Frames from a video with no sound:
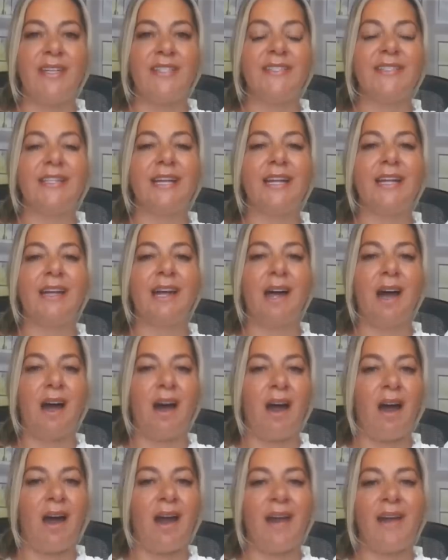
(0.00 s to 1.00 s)
on this
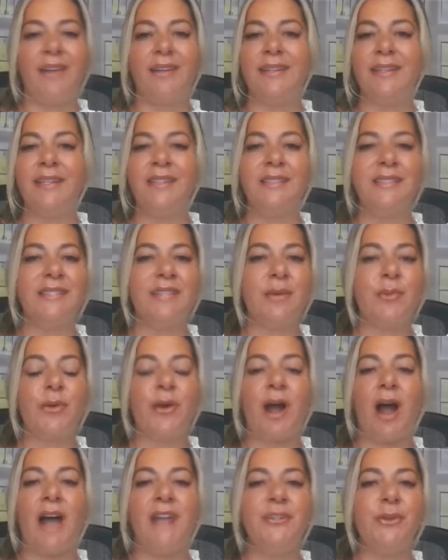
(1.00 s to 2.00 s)
and a legal
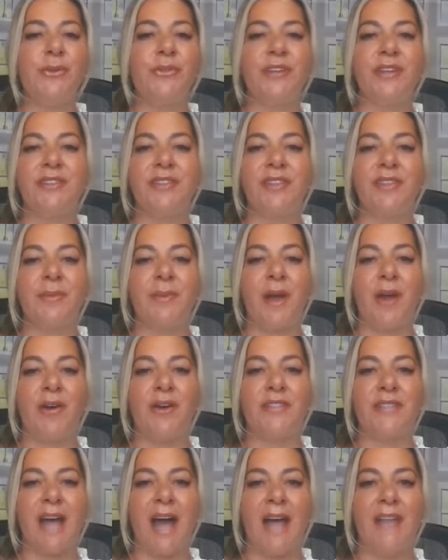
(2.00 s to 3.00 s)
standpoint, I don't think that
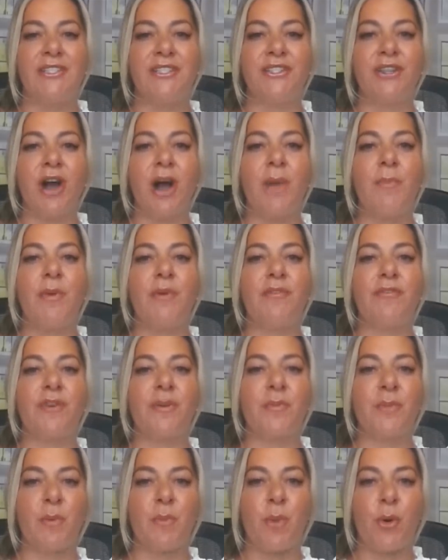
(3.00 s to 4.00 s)
the parents had to talk,
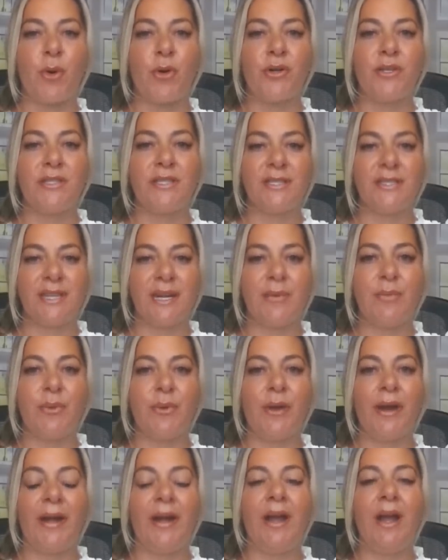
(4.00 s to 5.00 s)
but from a moral
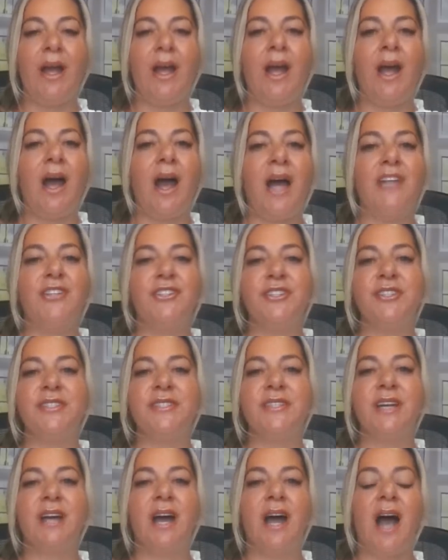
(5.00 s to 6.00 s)
standpoint, I
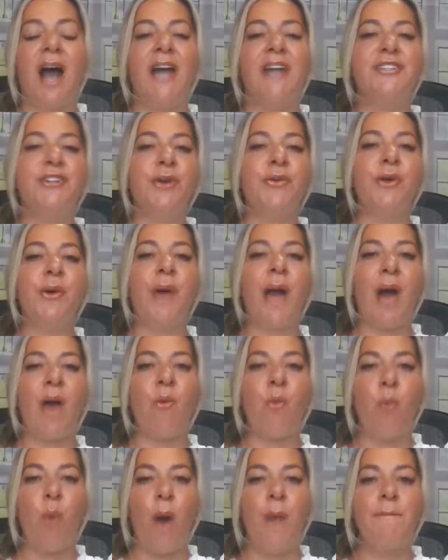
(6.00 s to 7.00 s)
just I don't
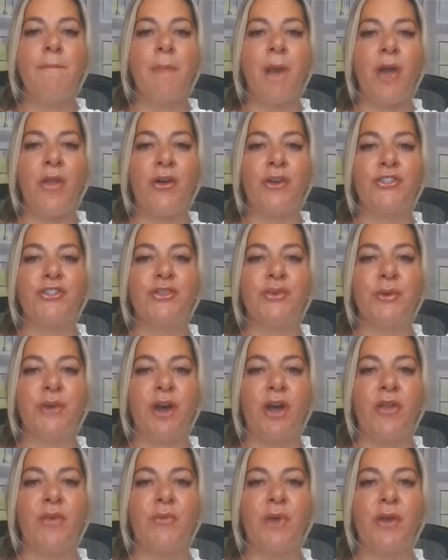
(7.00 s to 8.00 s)
know how one mother
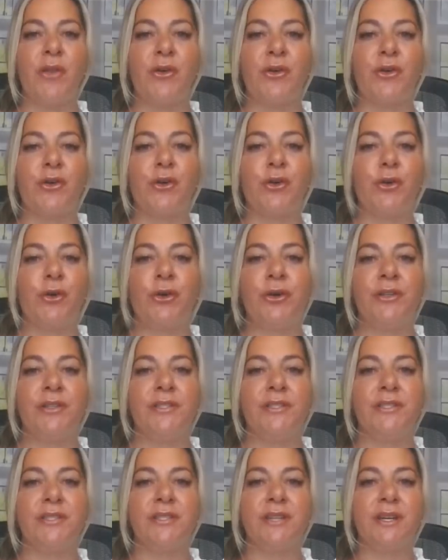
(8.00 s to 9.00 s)
to another mother
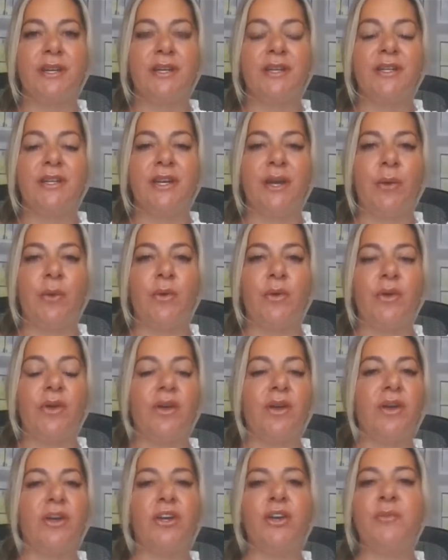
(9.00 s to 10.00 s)
couldn't you
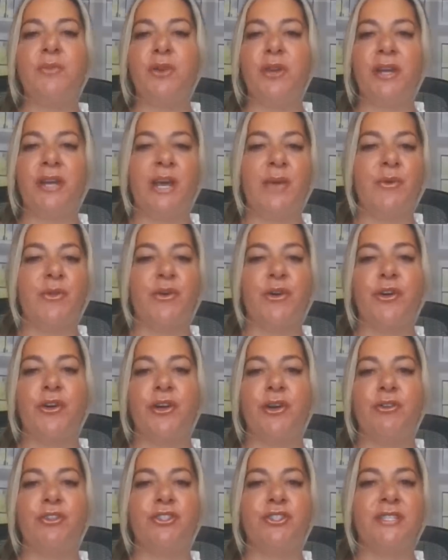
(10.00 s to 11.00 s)
know communicate
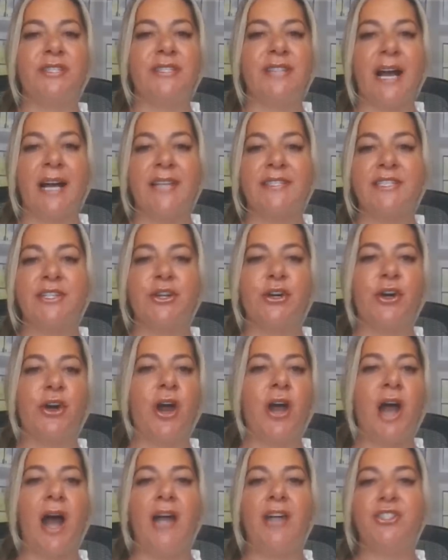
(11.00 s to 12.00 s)
with her you know she's
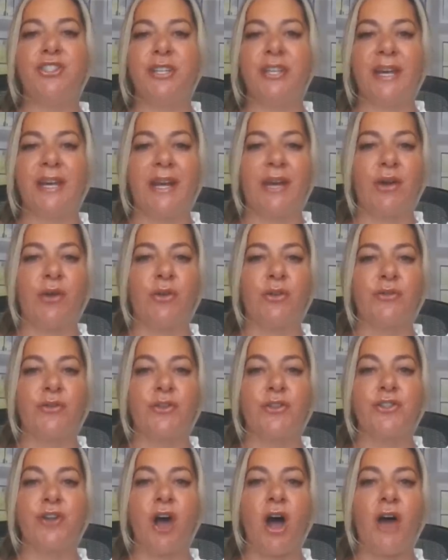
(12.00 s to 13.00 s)
texting her she can't get a
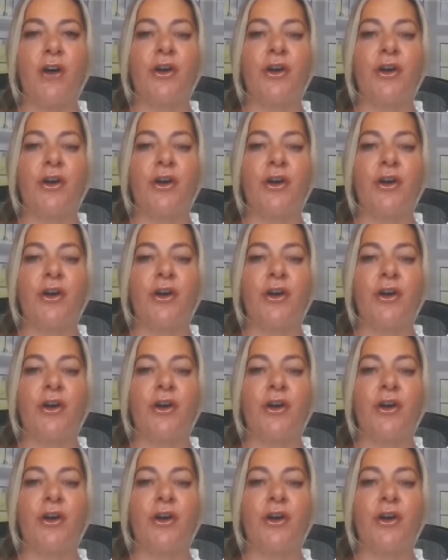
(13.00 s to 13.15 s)
hold of her